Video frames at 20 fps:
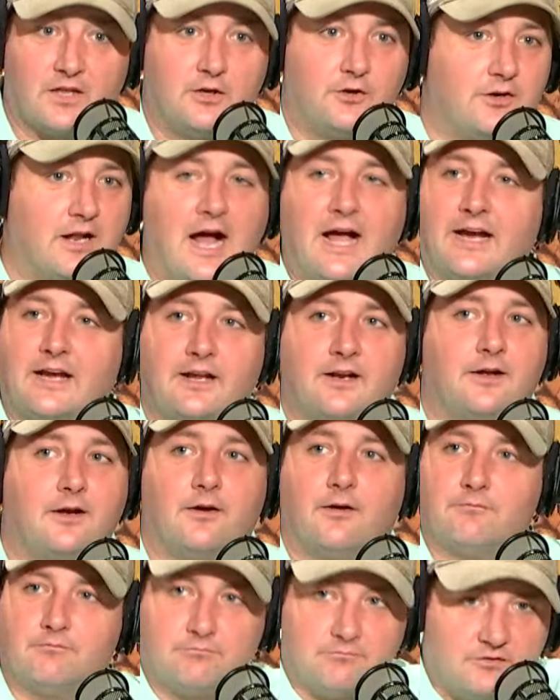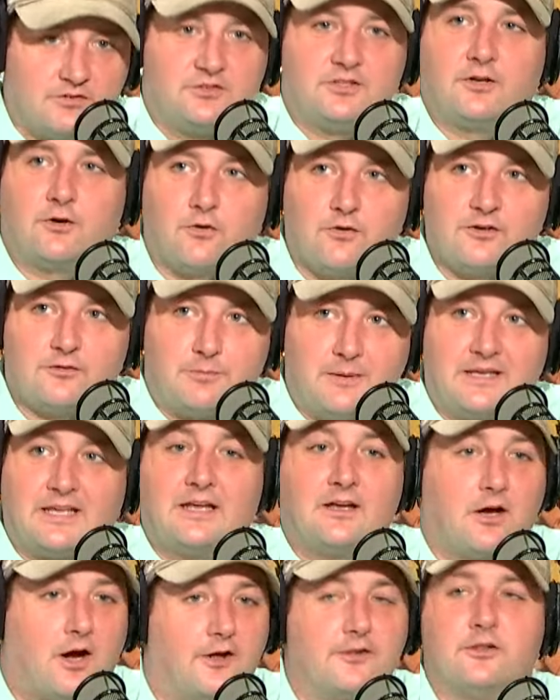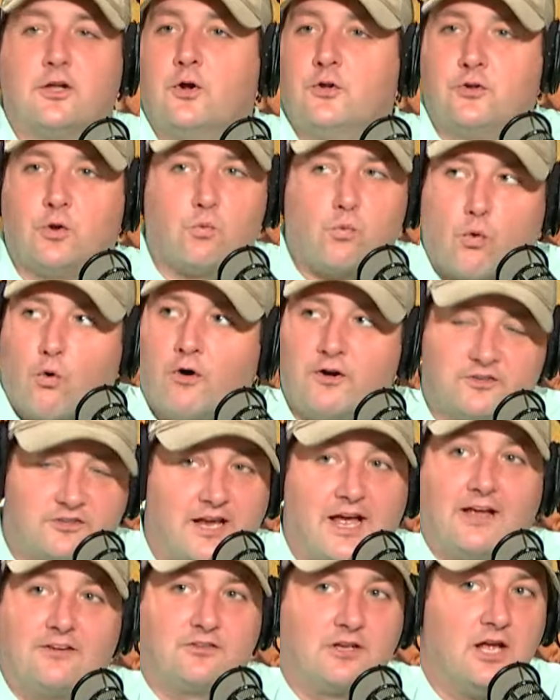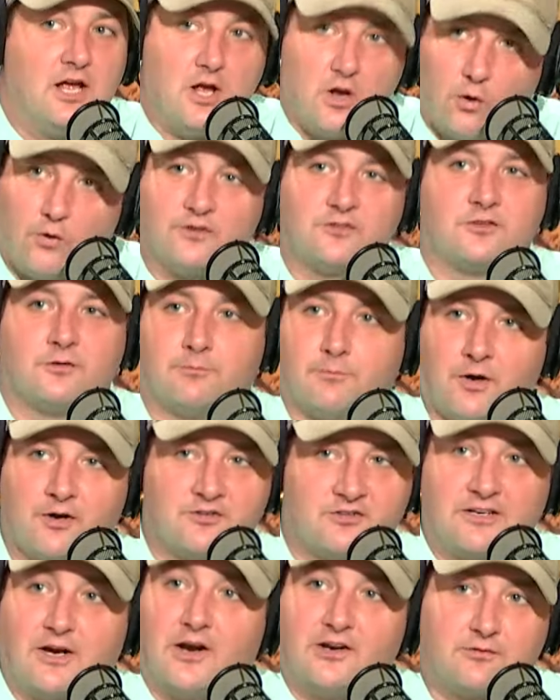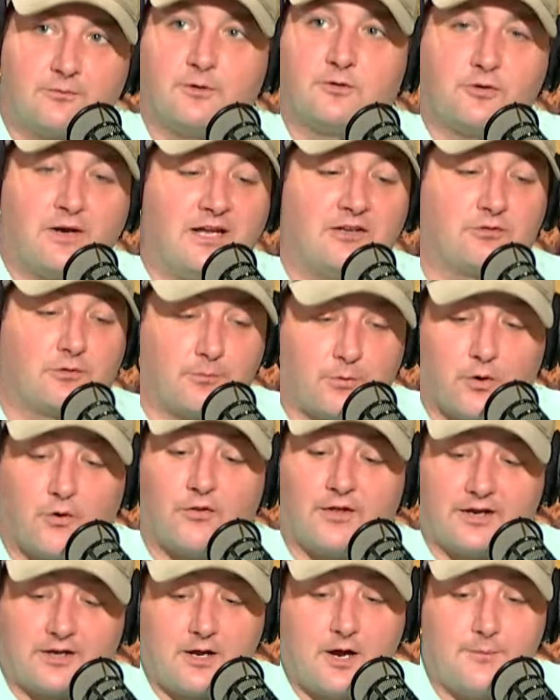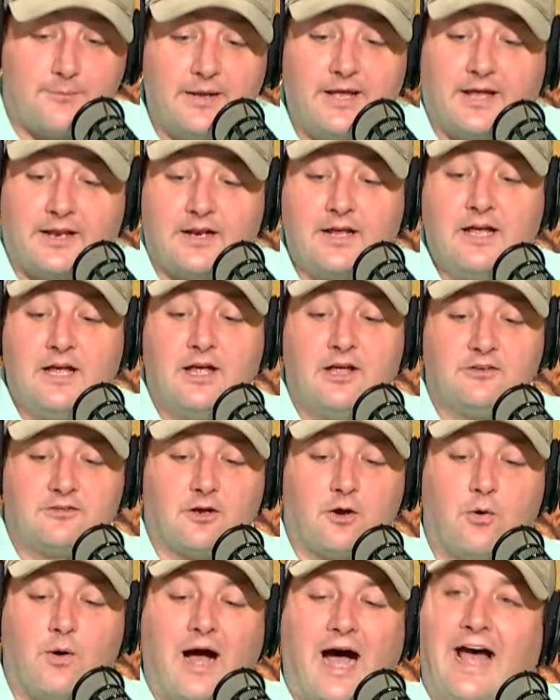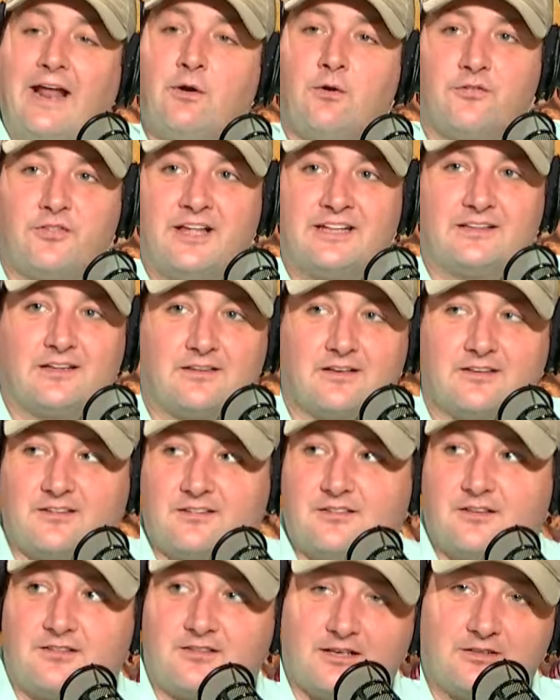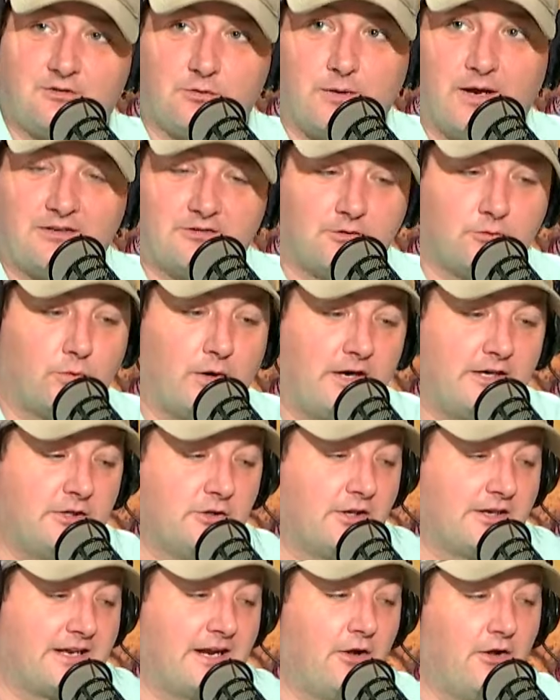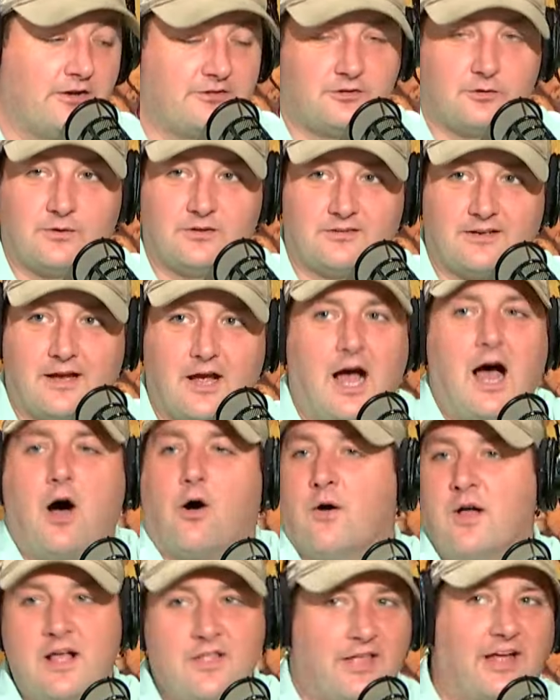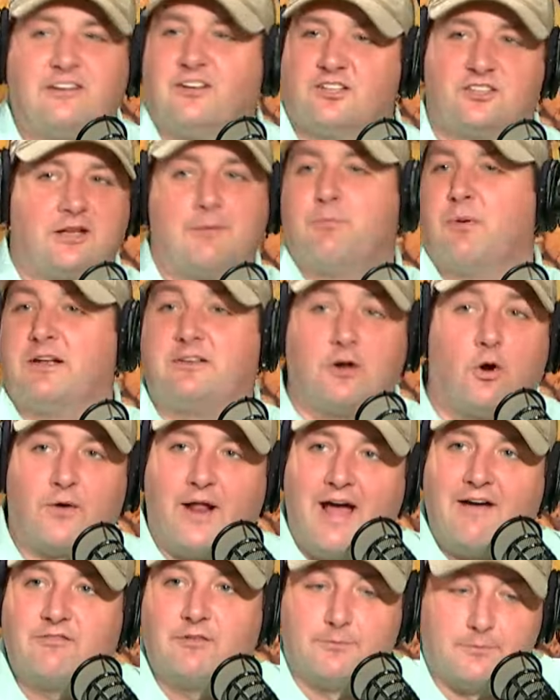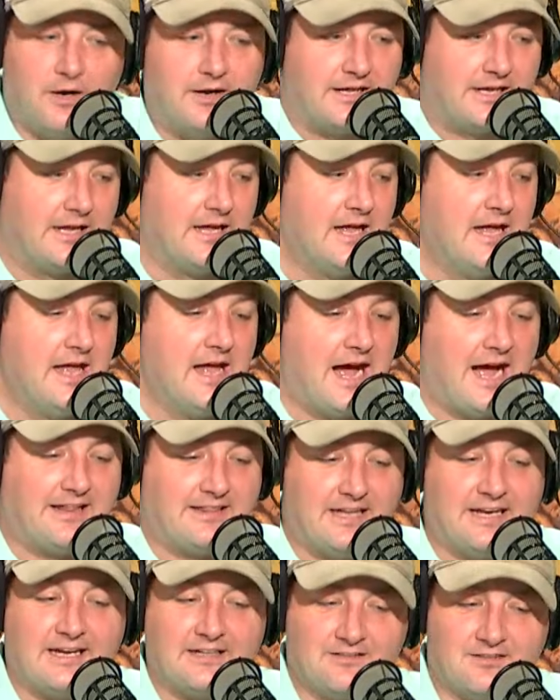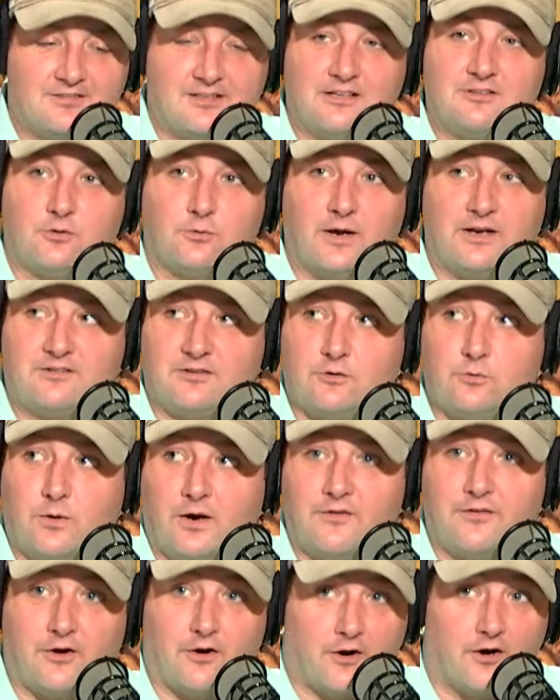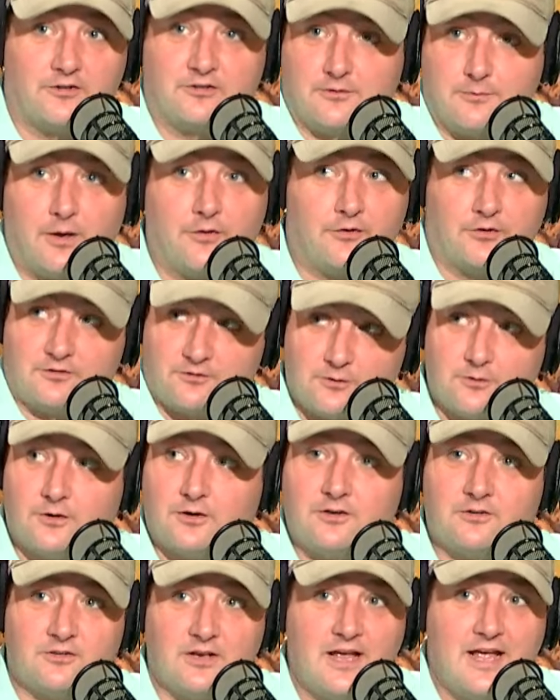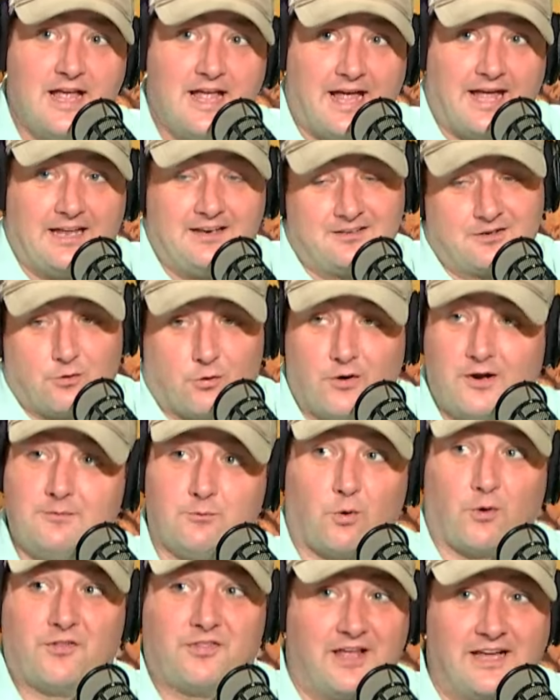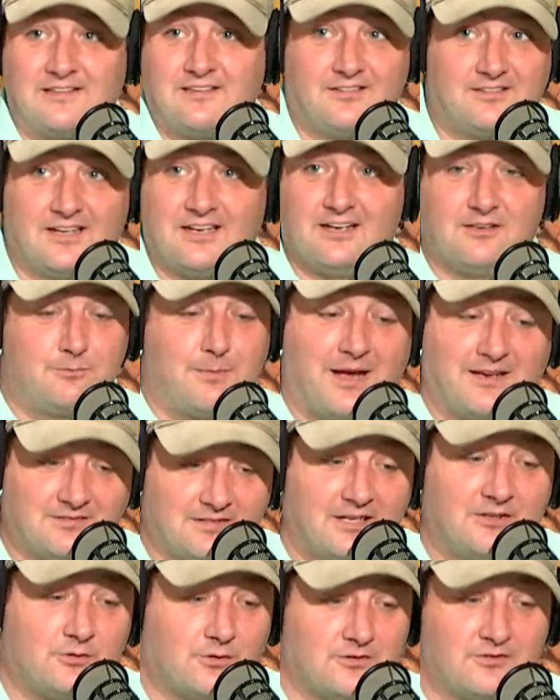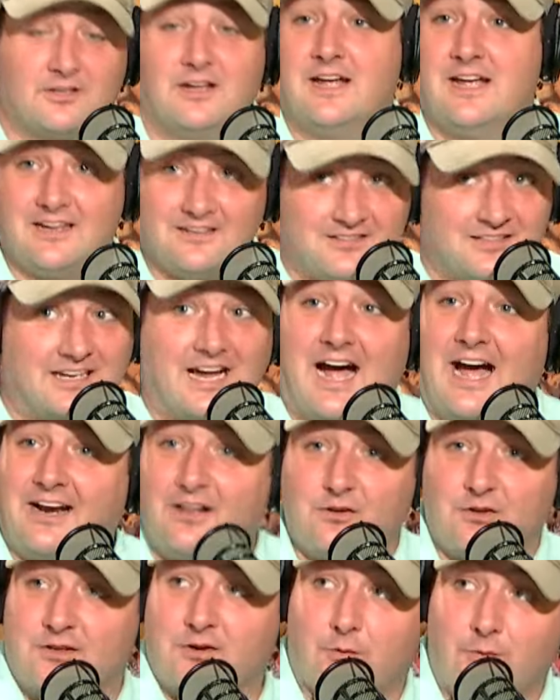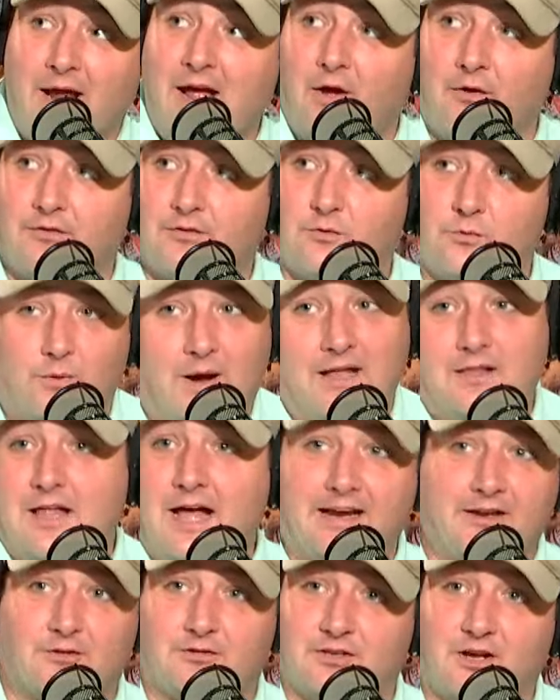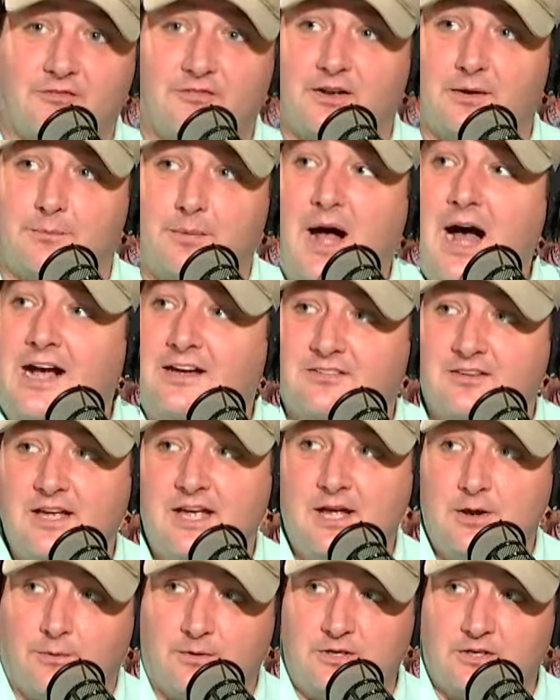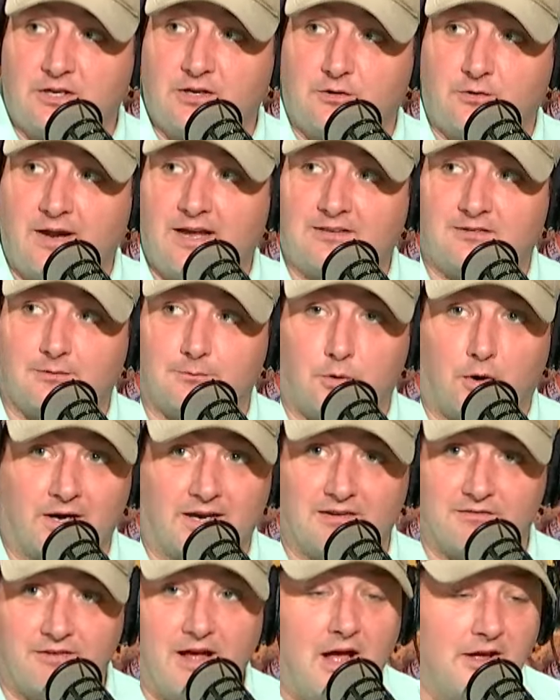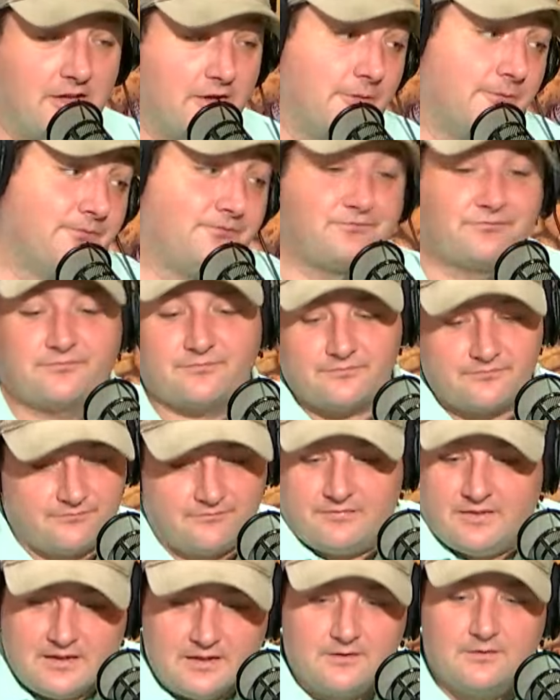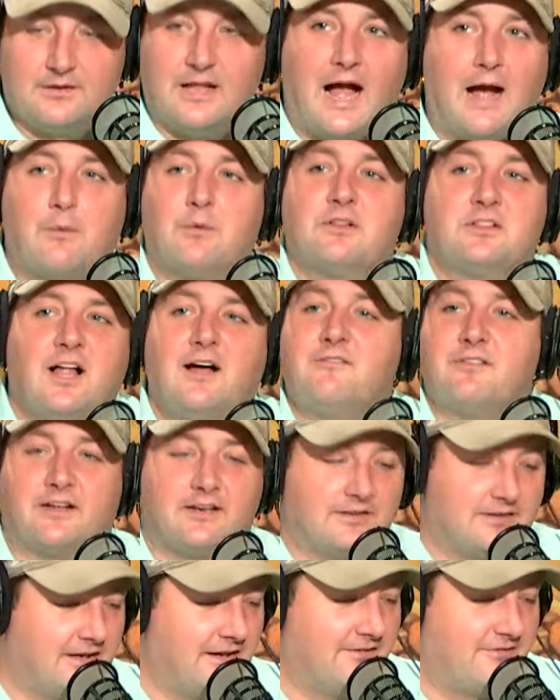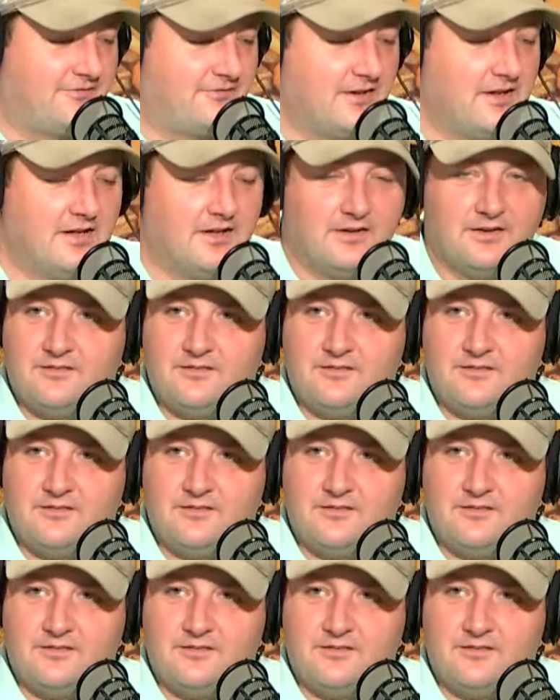You're not going to generally speaking, unload the war chest on some mercenaries from the transfer portal that come in. So I don't think that this is a situation where you look at LSU and say, oh, they just simply don't have the money. I think it's a situation where there are some other suitors, and Dakorien Moore thinks it's in his best interest to kind of look around. Why lock yourself in a box when you can create some market value? I would love it if